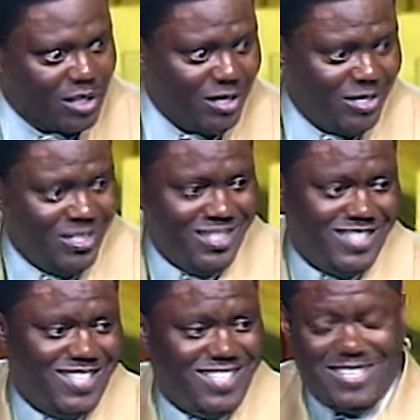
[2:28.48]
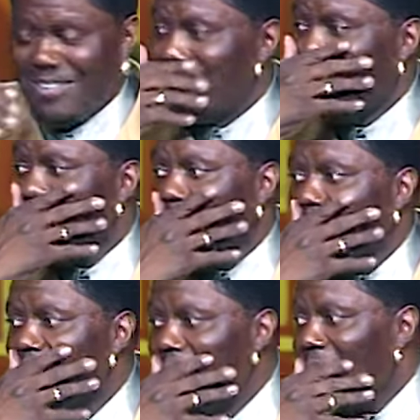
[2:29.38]

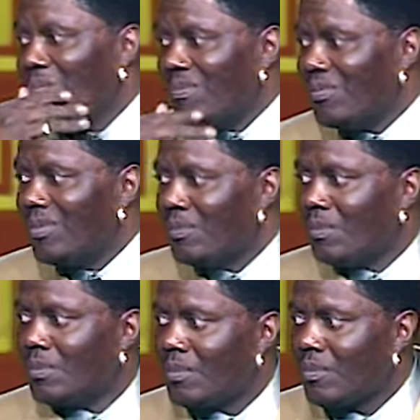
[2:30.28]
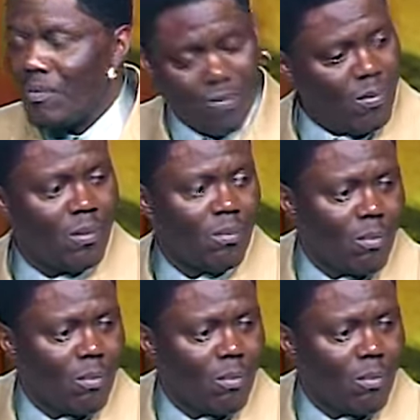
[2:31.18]
No one is speaking in this clip.